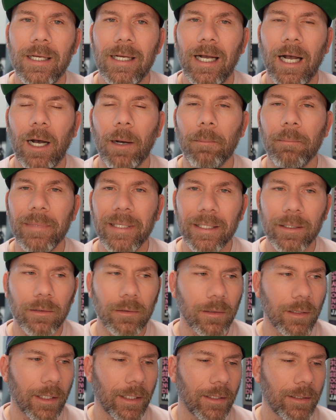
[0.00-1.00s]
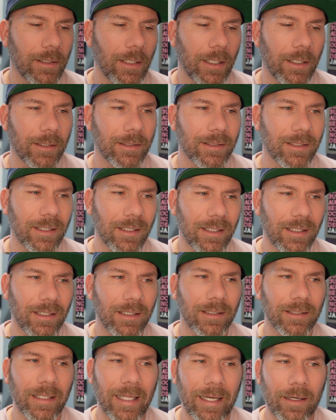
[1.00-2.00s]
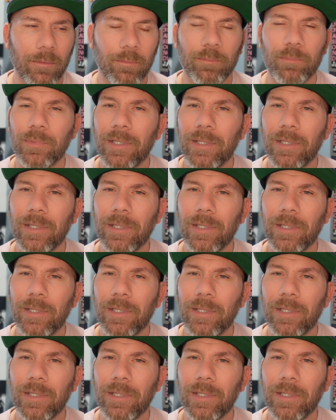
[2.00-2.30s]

a meal, and it's going to allow